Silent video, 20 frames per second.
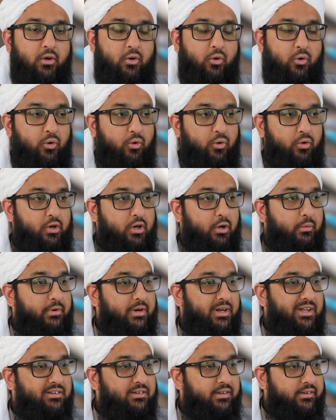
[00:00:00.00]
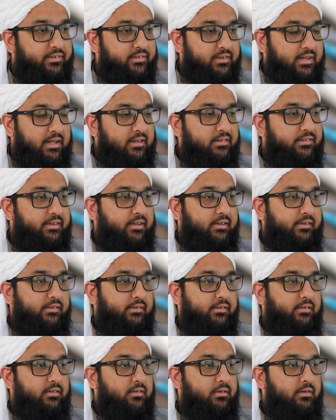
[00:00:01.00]
or no one understands
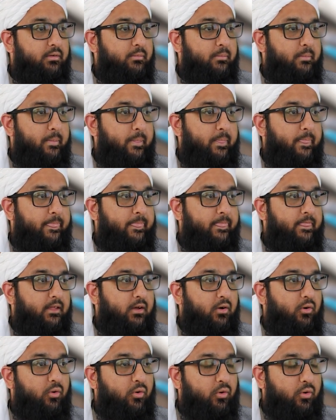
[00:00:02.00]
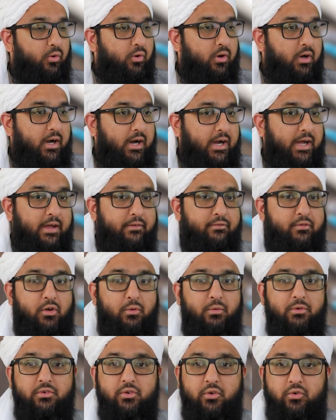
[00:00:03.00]
us, or I have
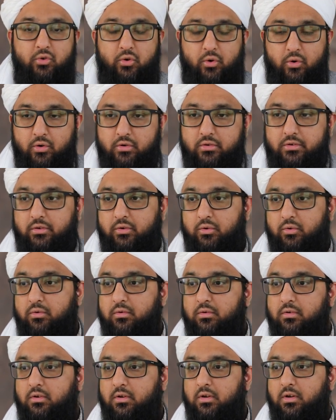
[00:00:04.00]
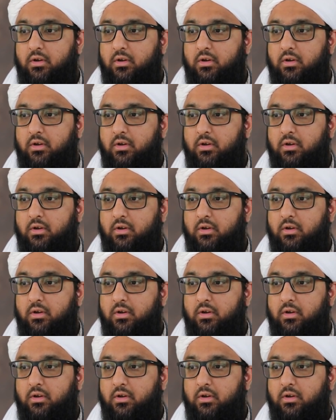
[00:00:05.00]
no one to talk to,